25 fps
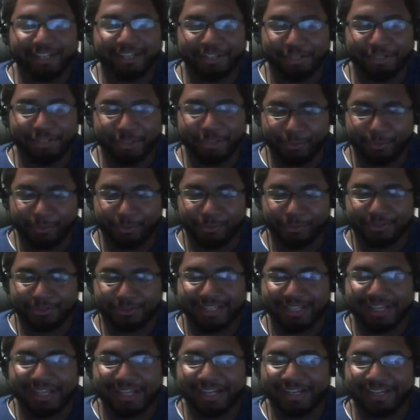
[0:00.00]
to do?
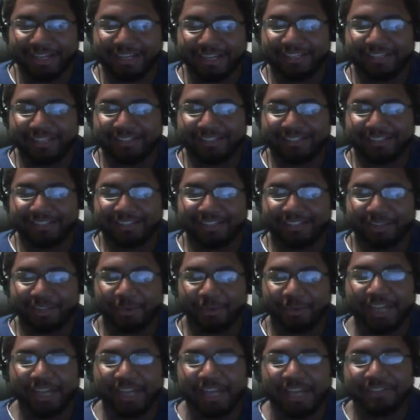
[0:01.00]
Like,
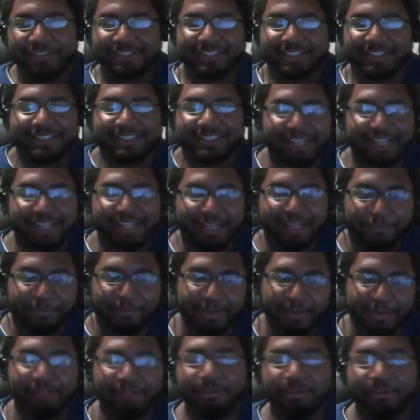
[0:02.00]
you gave us the setup
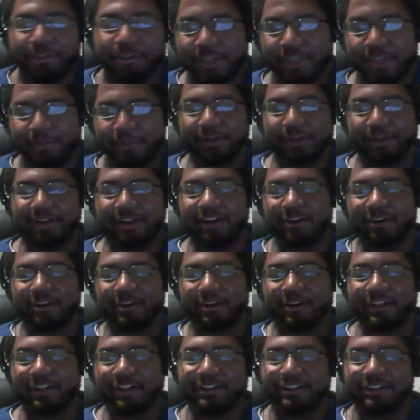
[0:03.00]
for everything but
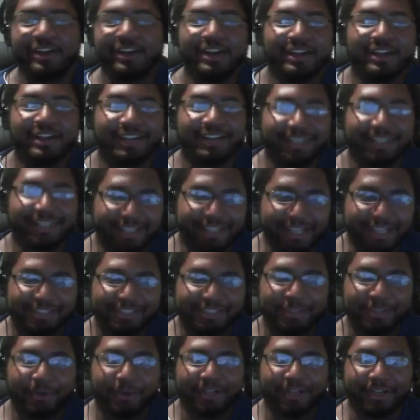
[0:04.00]
Arya, unless
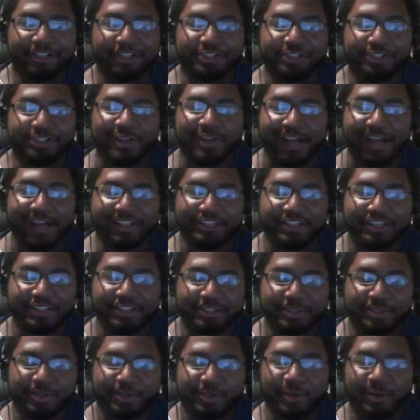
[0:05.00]
you were going to try and
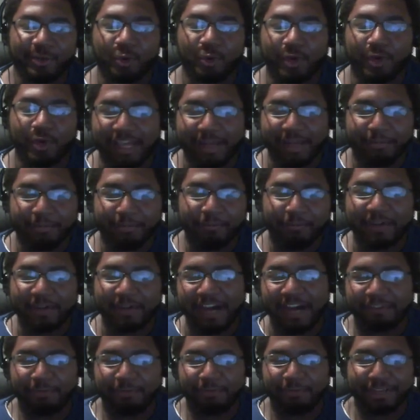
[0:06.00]
just cram
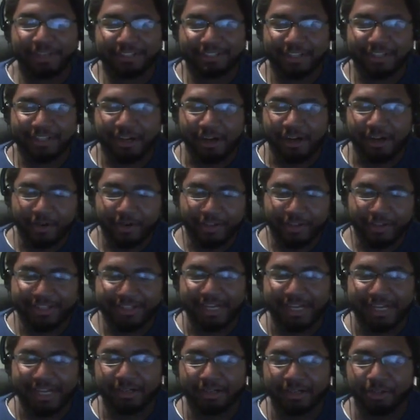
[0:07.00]
5 minutes of Arya
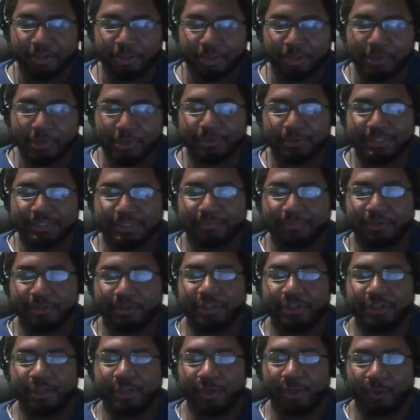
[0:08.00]
down our throats for
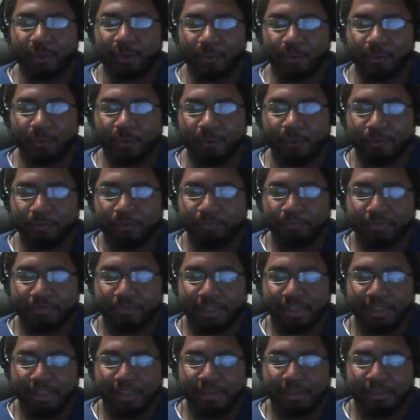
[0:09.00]
no...
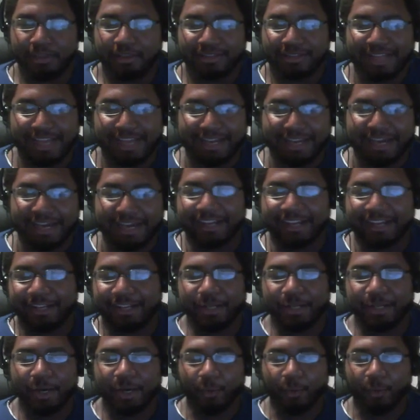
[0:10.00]
out of
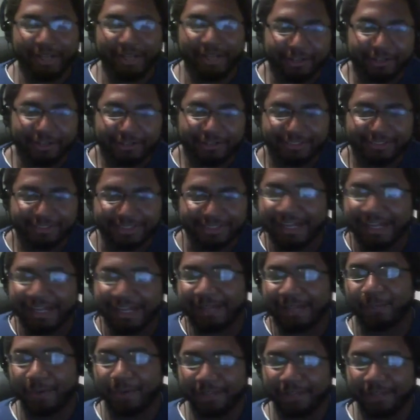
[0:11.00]
nowhere,
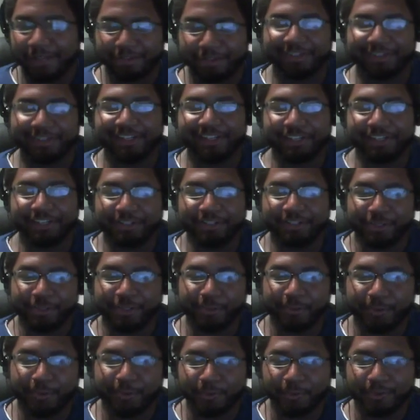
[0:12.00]
what are you going to
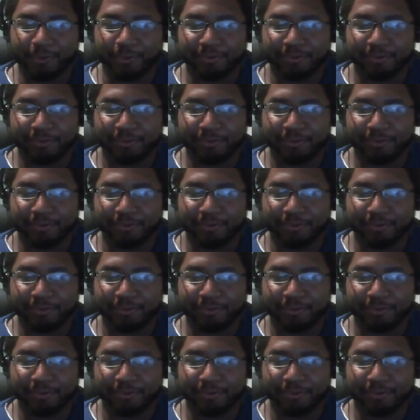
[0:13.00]
do